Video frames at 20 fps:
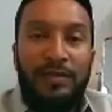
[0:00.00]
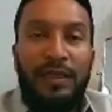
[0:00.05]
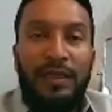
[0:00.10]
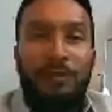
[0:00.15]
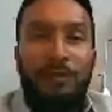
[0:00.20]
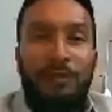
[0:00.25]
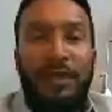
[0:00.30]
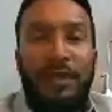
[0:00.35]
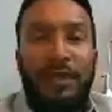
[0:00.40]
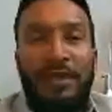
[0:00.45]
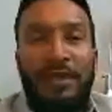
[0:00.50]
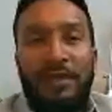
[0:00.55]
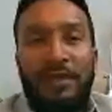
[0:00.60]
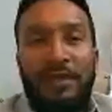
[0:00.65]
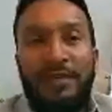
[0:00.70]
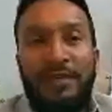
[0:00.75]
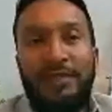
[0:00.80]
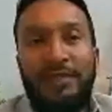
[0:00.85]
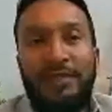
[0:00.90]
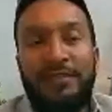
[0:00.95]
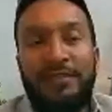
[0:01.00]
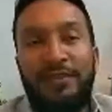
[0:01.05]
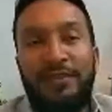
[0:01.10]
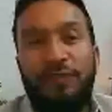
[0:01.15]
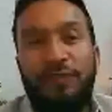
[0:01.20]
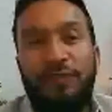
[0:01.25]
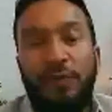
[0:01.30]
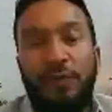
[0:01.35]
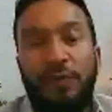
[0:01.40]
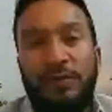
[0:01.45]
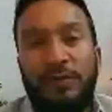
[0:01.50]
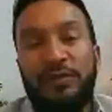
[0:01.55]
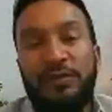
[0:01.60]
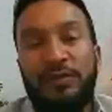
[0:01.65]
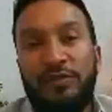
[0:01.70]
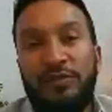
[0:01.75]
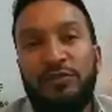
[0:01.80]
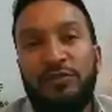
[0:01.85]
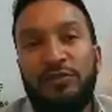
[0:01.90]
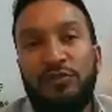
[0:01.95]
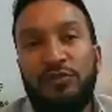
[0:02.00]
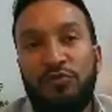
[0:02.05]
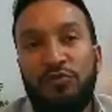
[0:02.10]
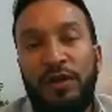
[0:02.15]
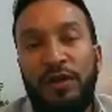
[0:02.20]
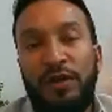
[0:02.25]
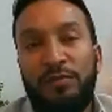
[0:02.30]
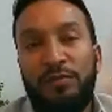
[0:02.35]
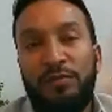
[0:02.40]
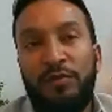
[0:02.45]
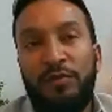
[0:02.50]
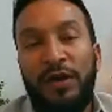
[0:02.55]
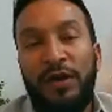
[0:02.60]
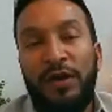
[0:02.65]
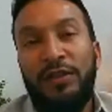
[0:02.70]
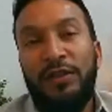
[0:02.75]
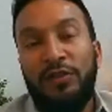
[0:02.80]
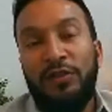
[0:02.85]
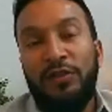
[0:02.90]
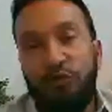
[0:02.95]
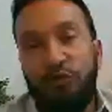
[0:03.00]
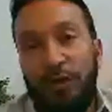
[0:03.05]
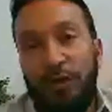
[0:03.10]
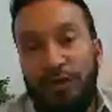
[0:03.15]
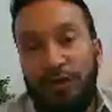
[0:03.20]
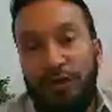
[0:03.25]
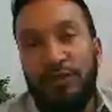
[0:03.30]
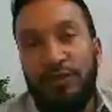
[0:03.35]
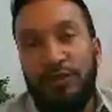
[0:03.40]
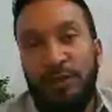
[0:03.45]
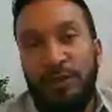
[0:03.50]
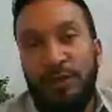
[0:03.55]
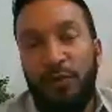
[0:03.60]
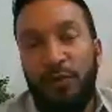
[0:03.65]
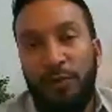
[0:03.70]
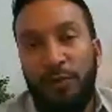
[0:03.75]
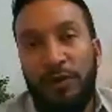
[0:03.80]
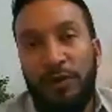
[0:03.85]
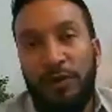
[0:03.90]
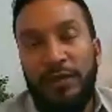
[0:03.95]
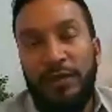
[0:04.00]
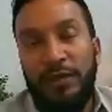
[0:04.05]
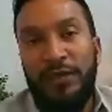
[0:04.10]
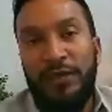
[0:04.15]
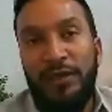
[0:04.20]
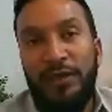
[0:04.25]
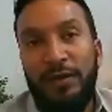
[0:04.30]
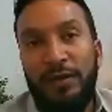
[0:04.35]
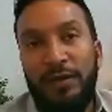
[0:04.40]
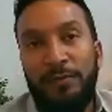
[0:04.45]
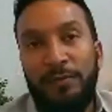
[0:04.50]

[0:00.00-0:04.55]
they make it easy for businesses to run, providing you run it properly.